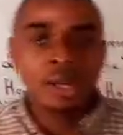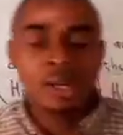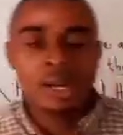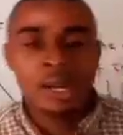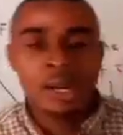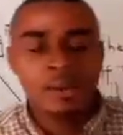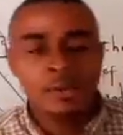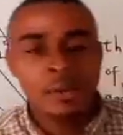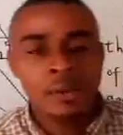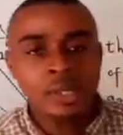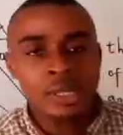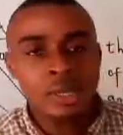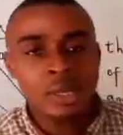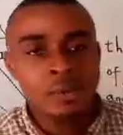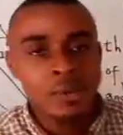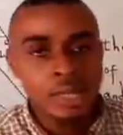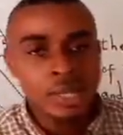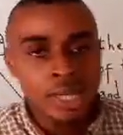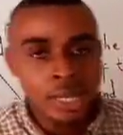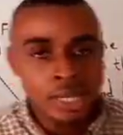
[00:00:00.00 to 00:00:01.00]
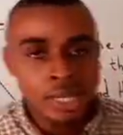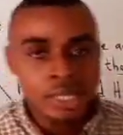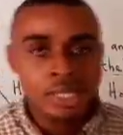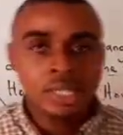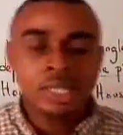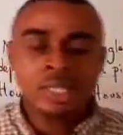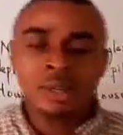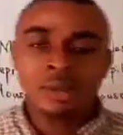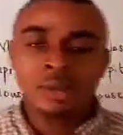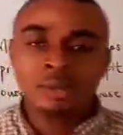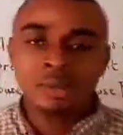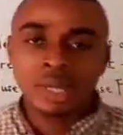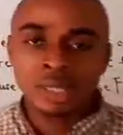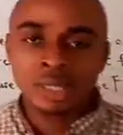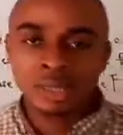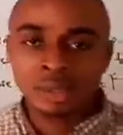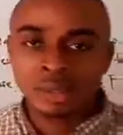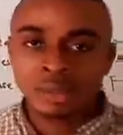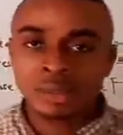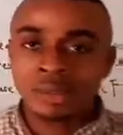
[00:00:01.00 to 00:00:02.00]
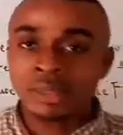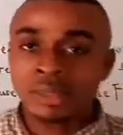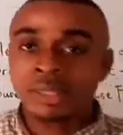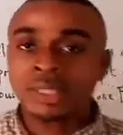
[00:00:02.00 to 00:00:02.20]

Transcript: Have yourself a nice day. God bless you.